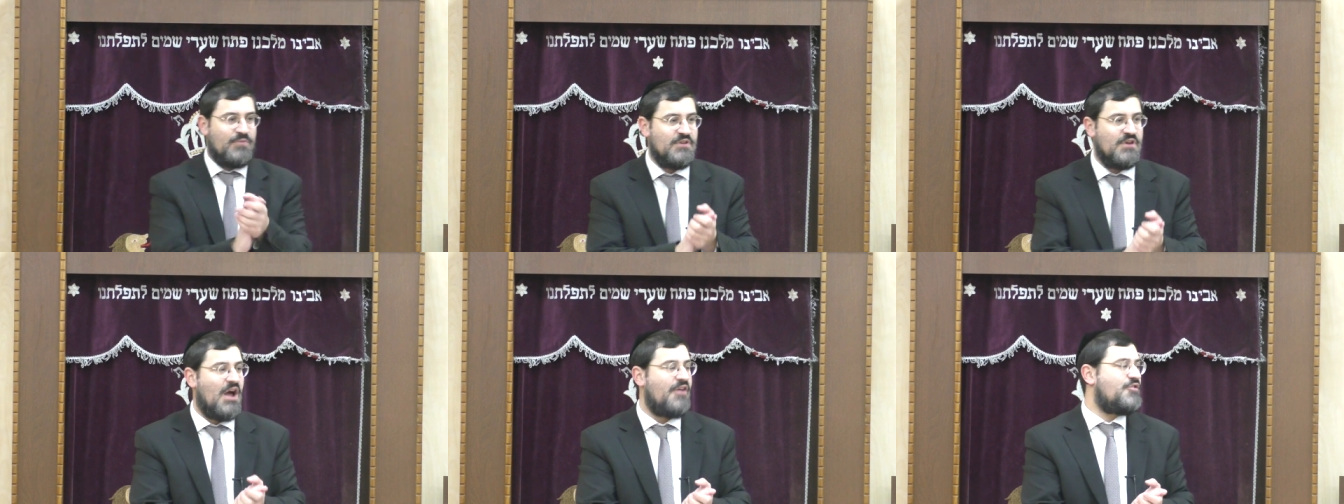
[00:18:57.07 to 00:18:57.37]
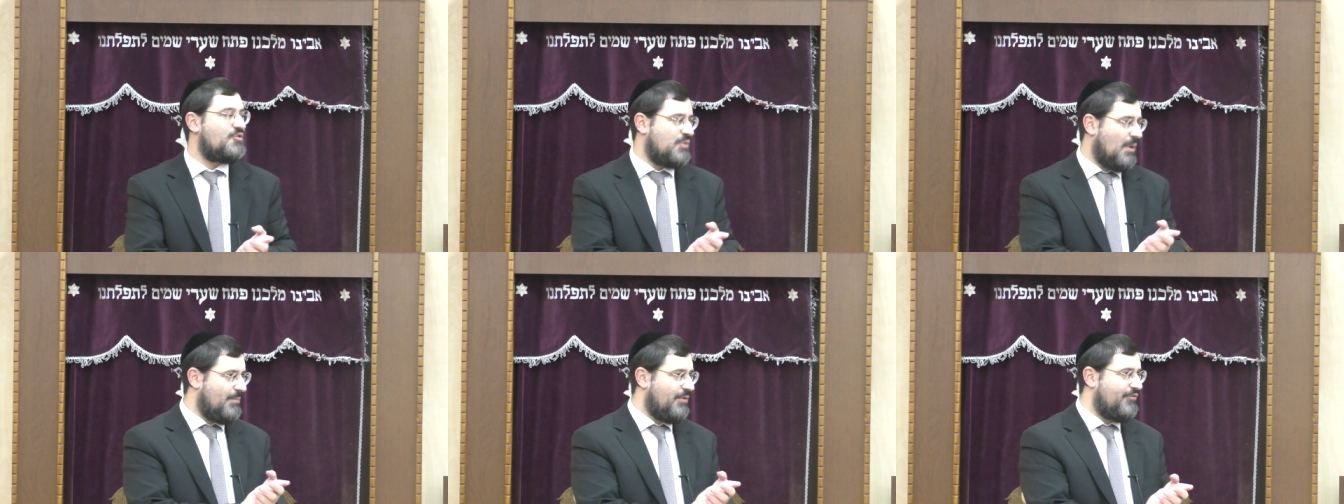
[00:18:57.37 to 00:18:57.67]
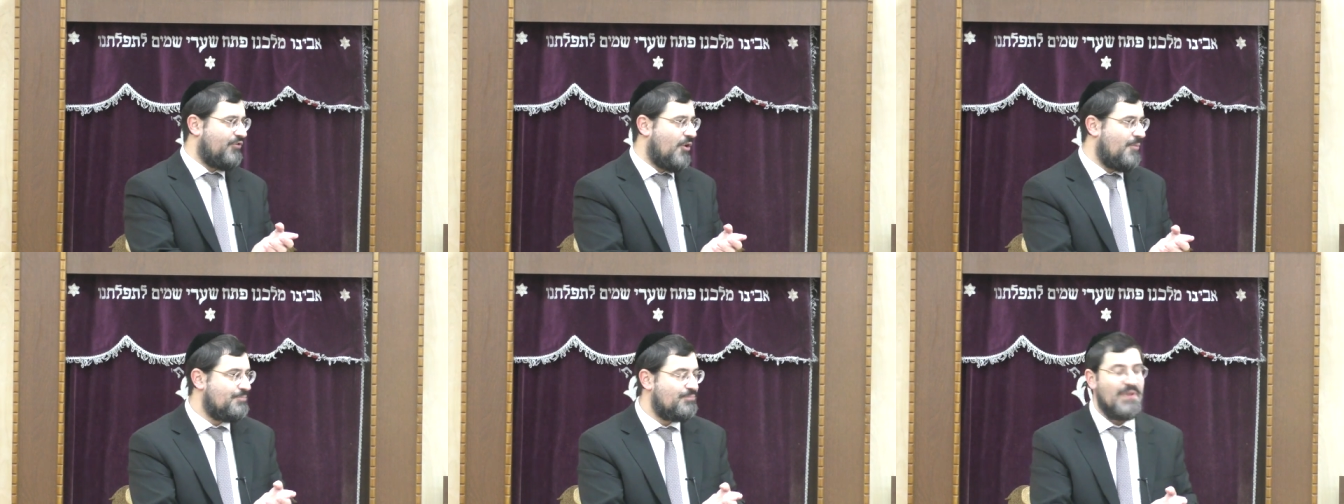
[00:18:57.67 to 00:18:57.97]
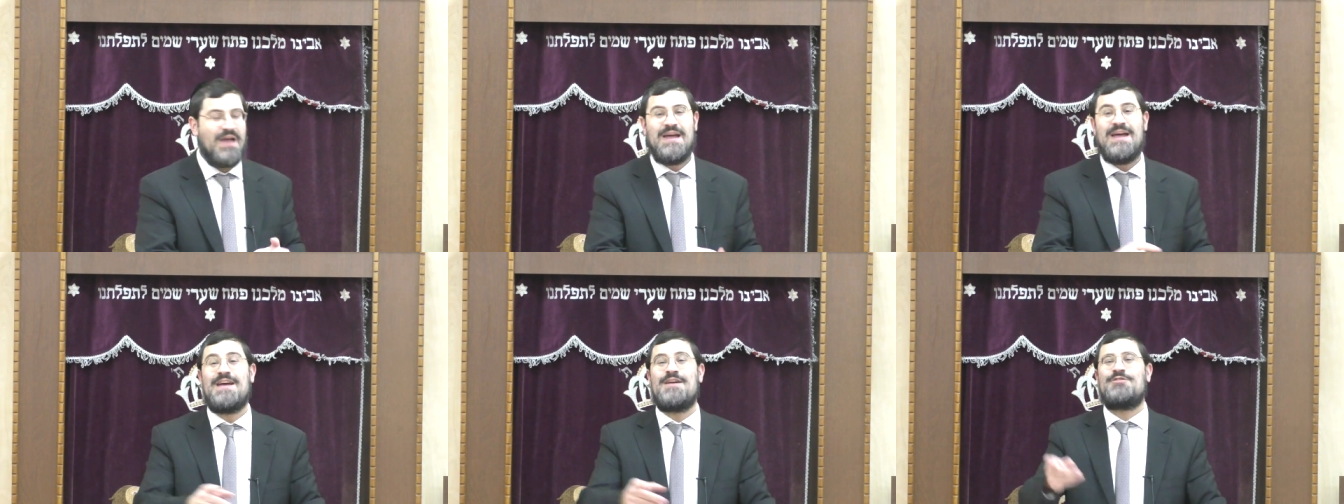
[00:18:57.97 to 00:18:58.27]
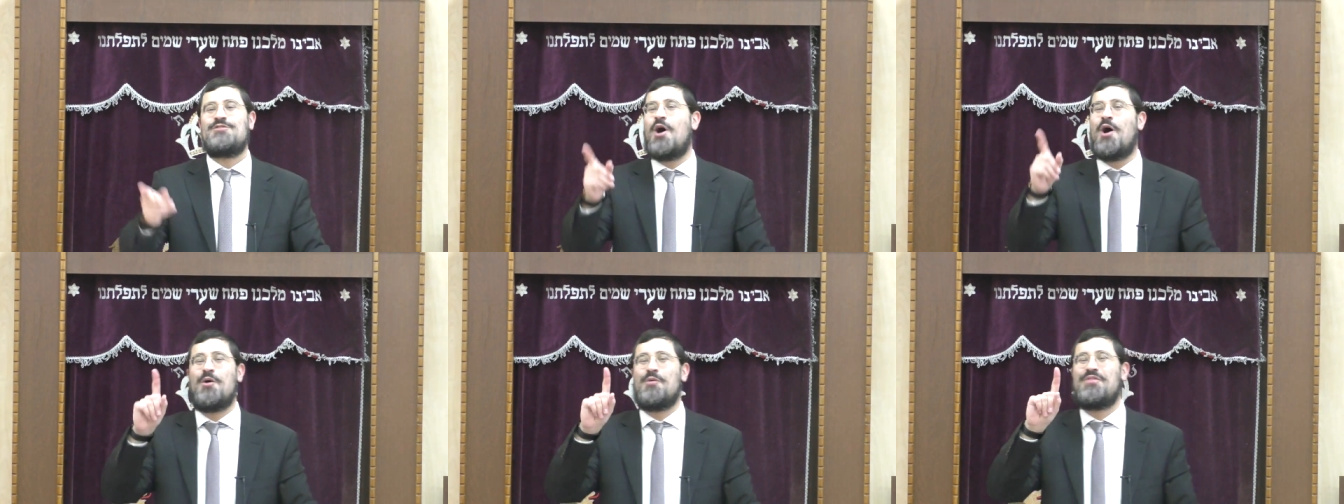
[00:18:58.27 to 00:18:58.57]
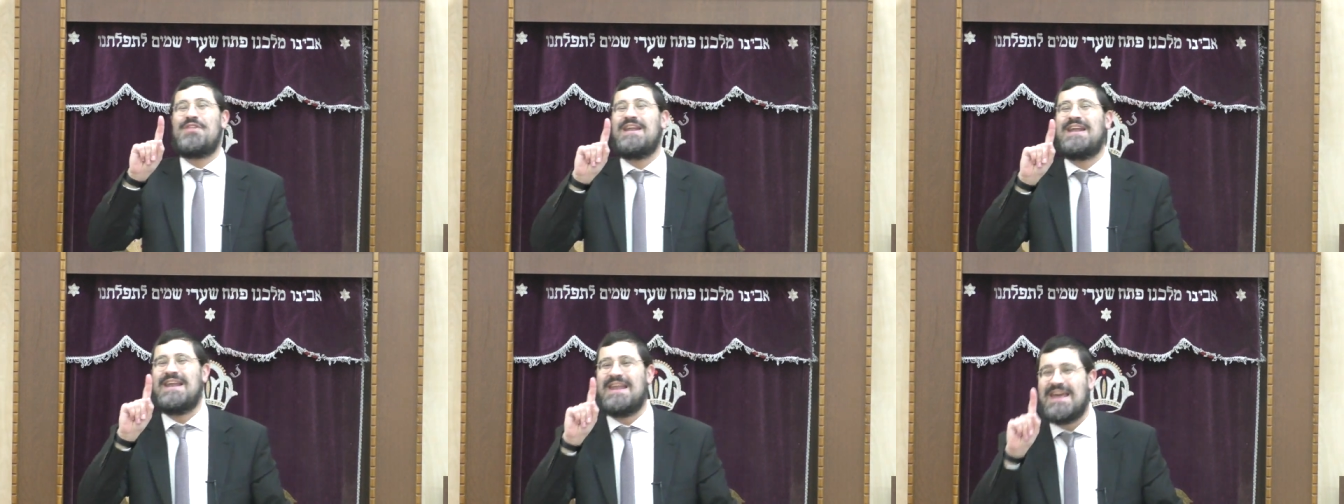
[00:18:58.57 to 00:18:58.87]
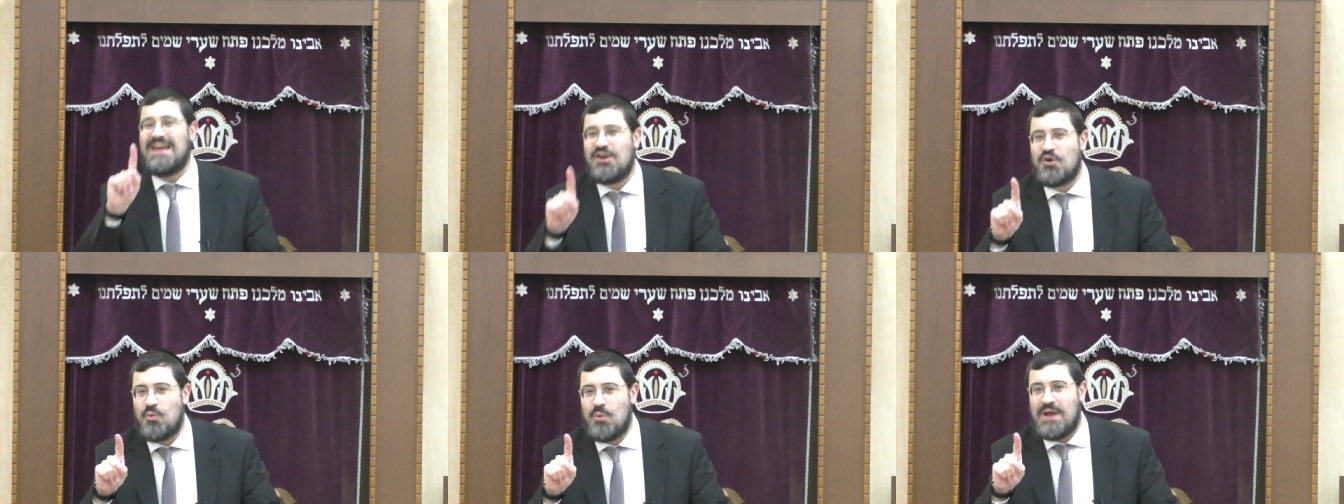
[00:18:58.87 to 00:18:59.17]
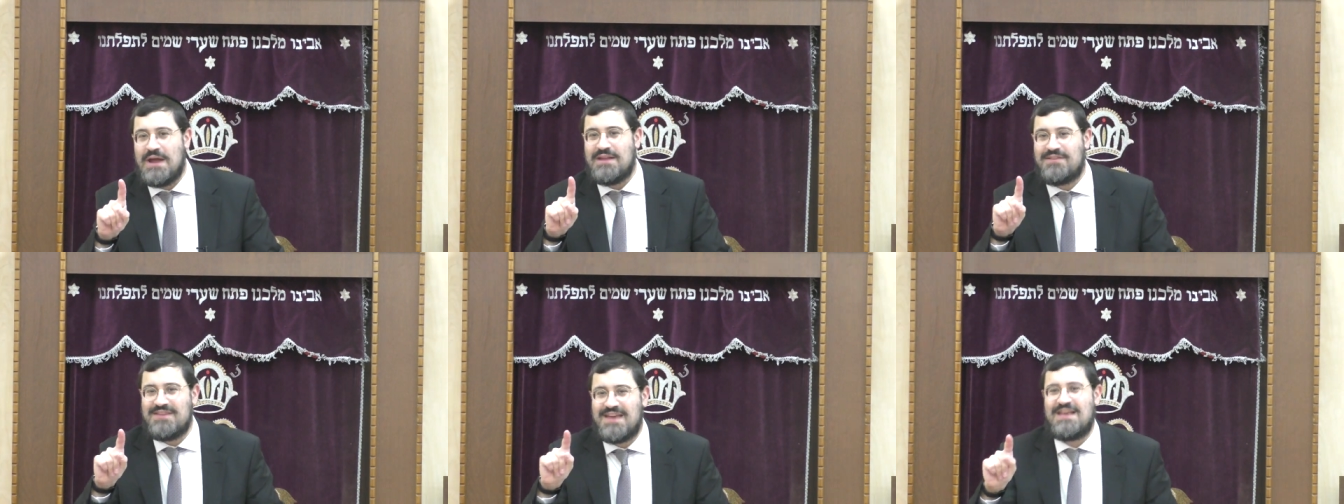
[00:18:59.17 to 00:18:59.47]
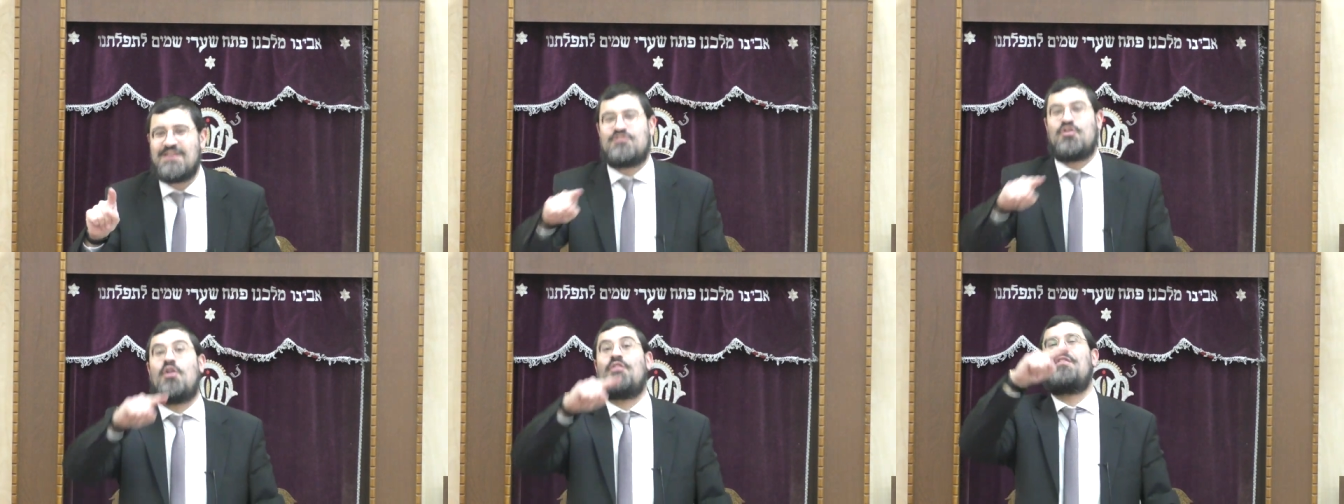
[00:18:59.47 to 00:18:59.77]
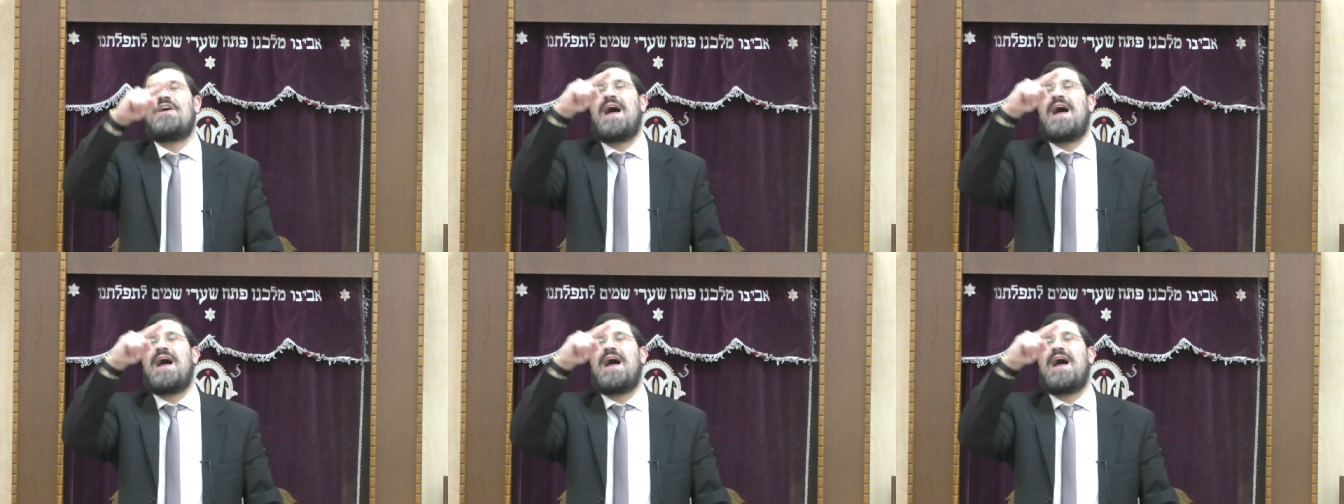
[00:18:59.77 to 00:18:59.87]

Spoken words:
You had this one before? No, the liquid is on